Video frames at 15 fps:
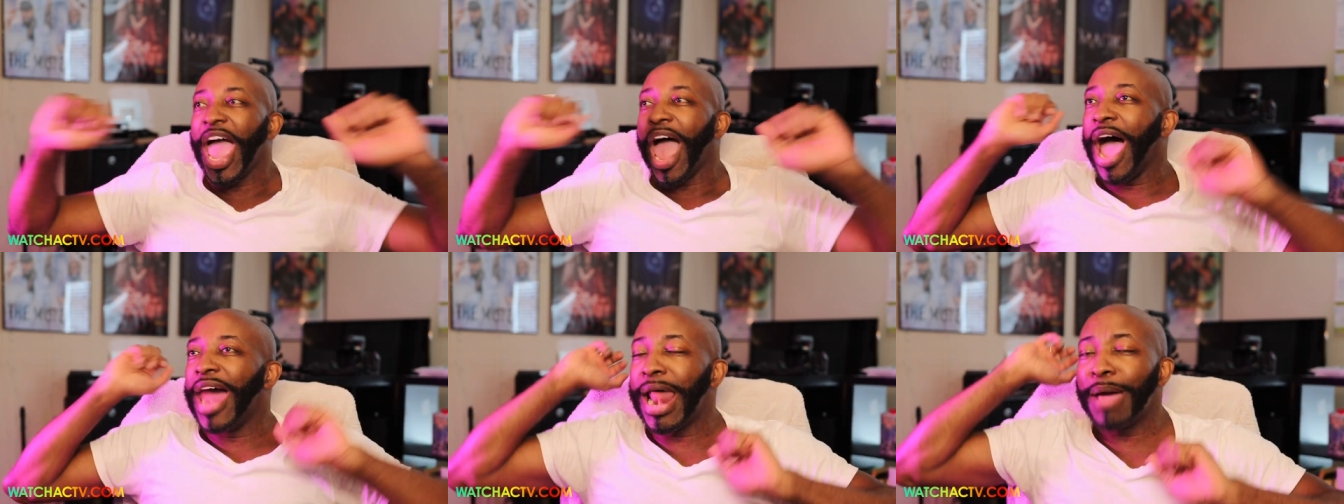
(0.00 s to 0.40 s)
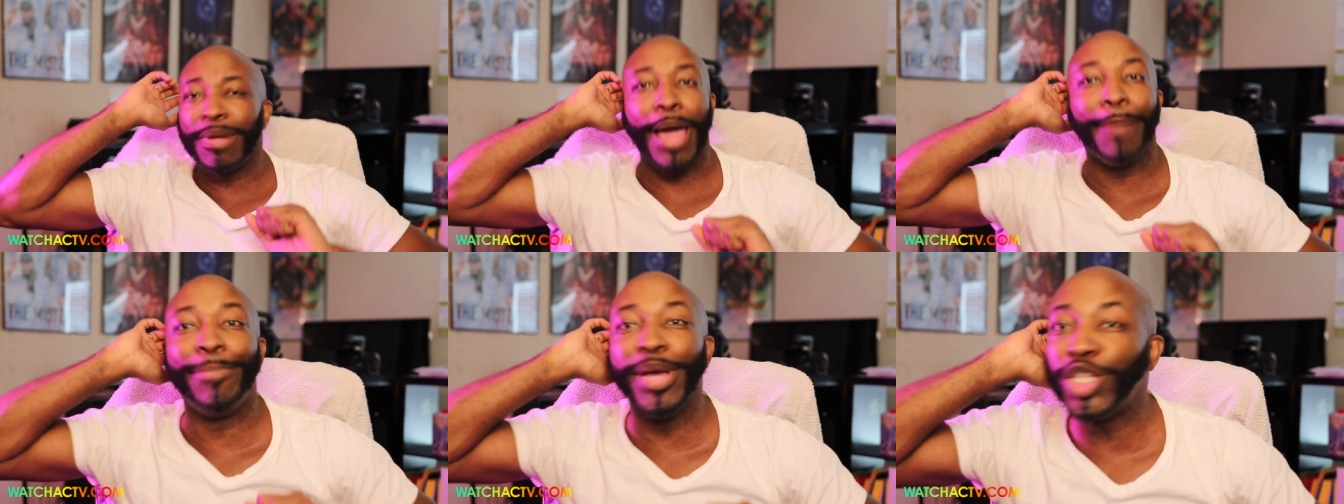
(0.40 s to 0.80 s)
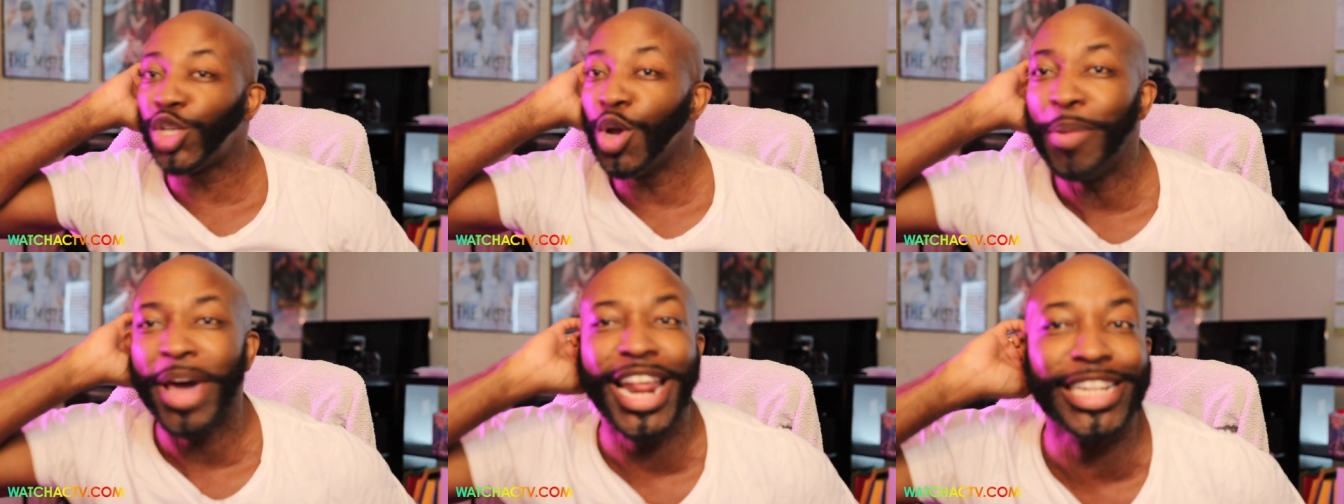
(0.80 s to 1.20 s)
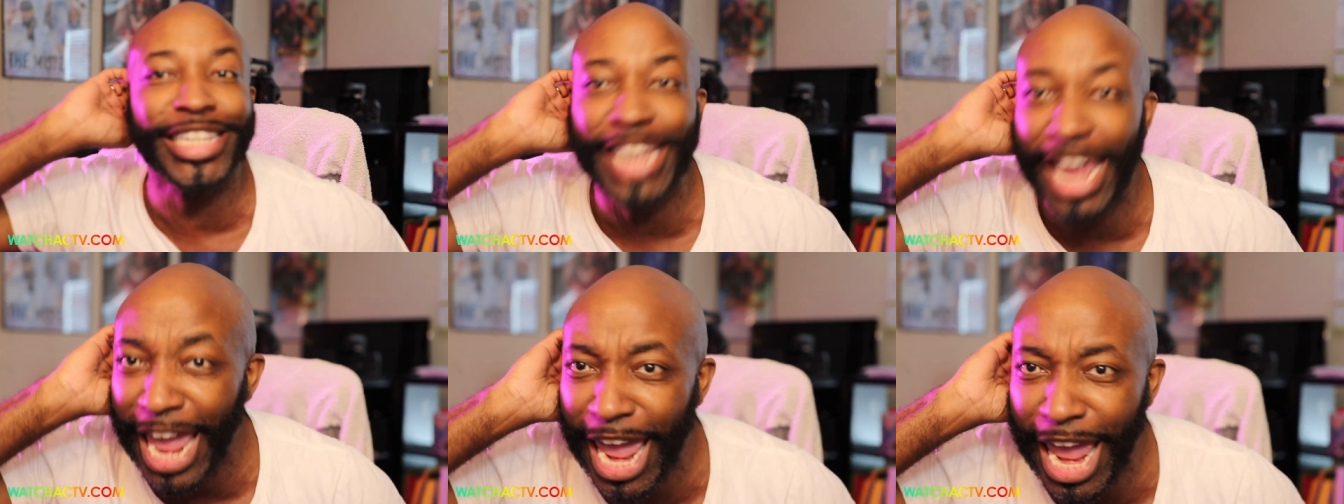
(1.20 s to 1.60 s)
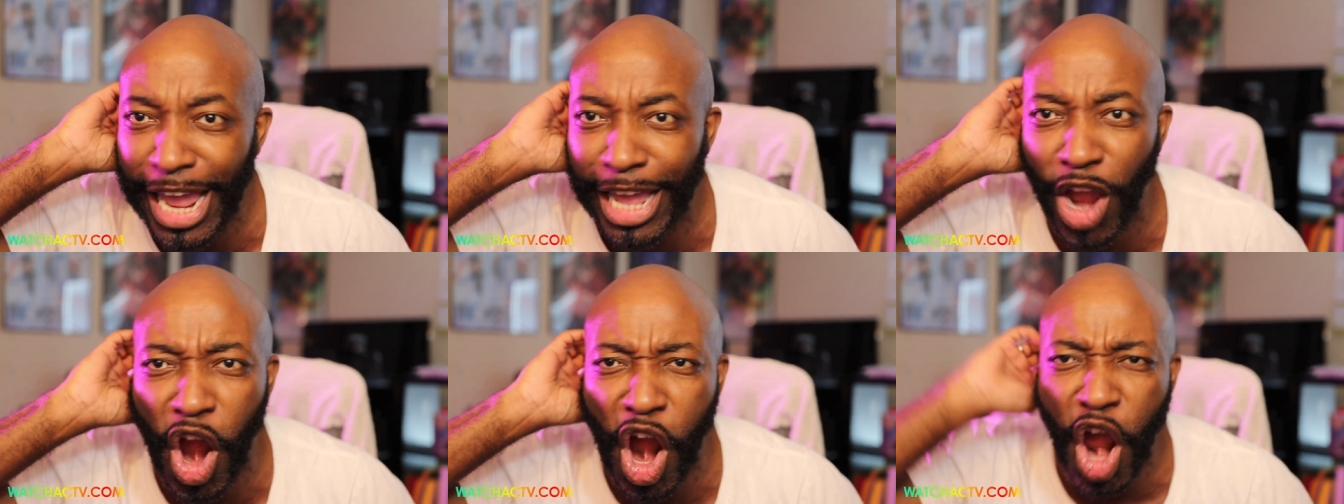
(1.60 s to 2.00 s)
And I'm like, bitch, you better
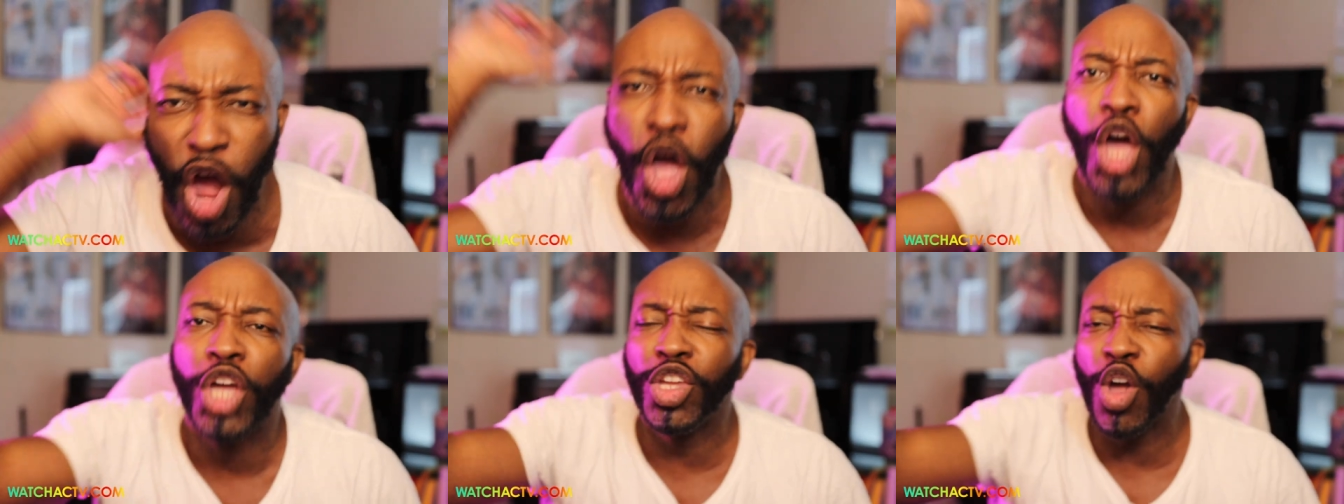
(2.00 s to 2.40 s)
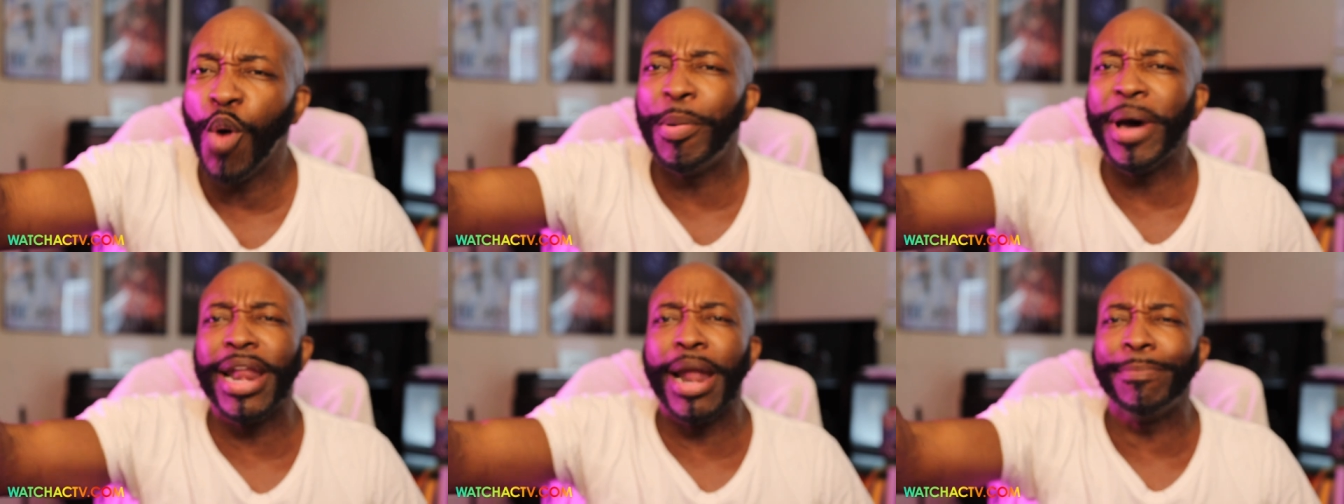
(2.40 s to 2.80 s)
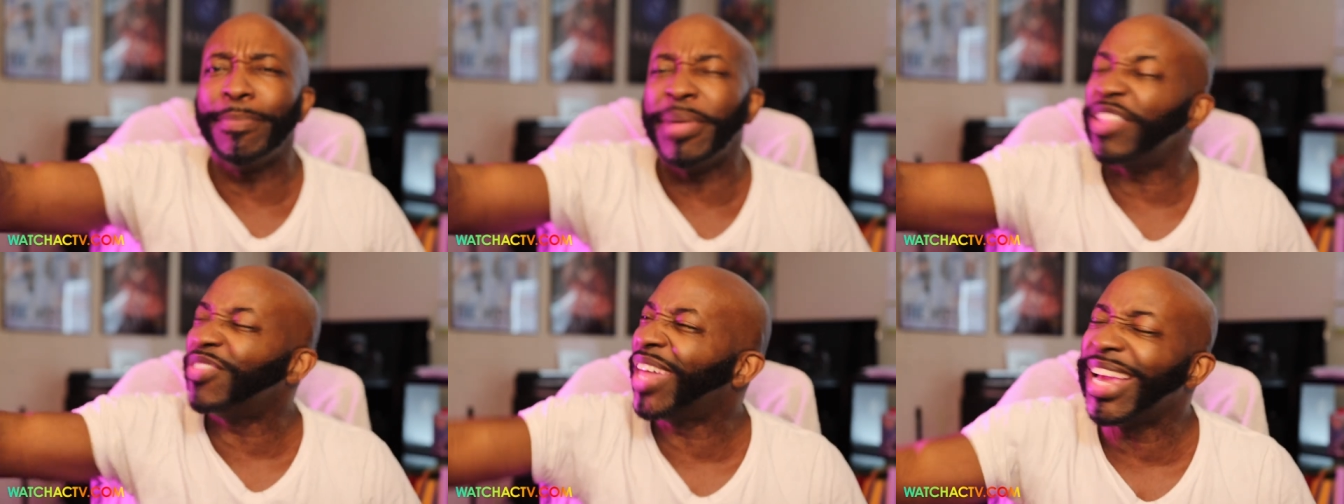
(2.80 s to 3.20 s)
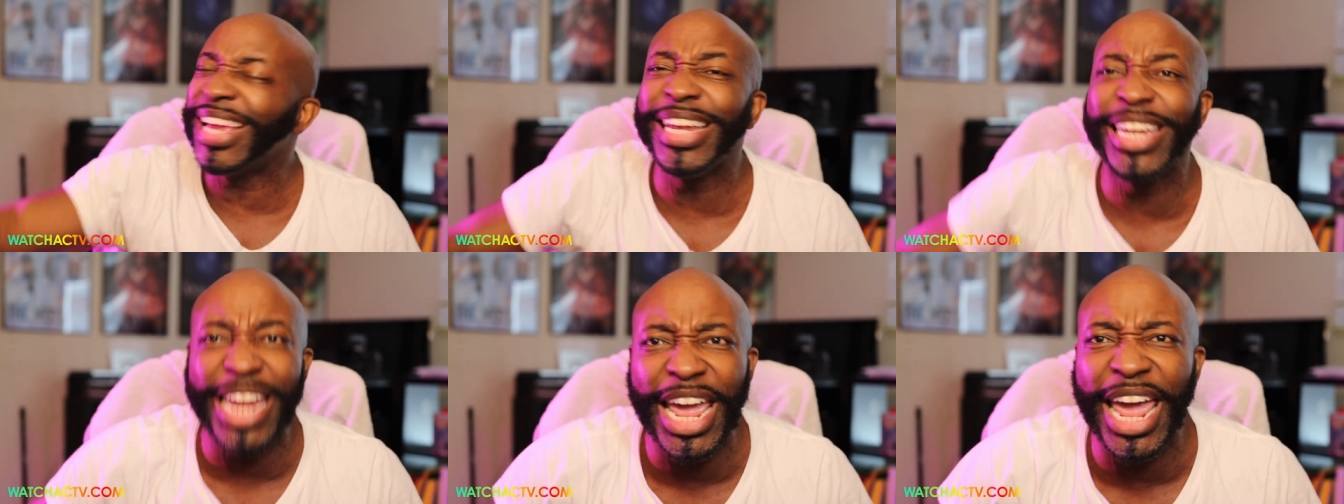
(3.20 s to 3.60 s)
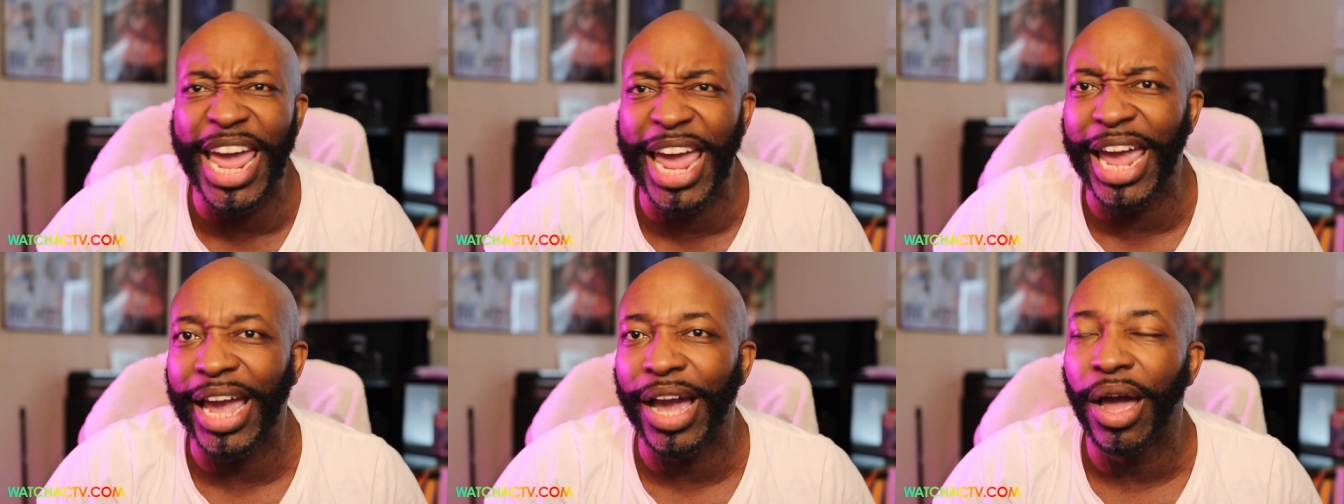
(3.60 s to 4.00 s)
dig, girl. You better fucking
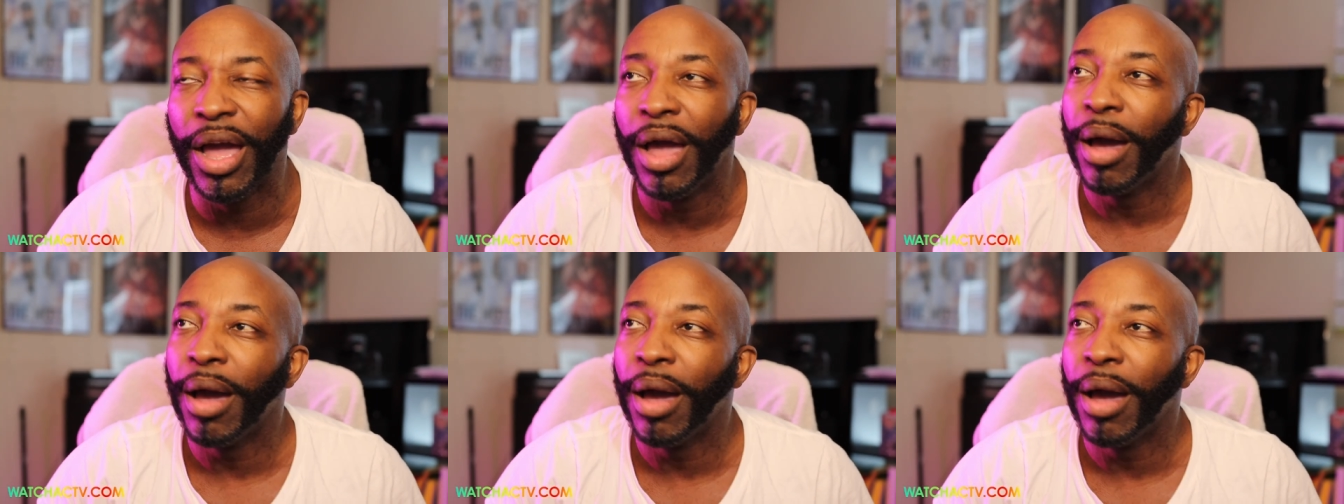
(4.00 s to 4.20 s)
dig.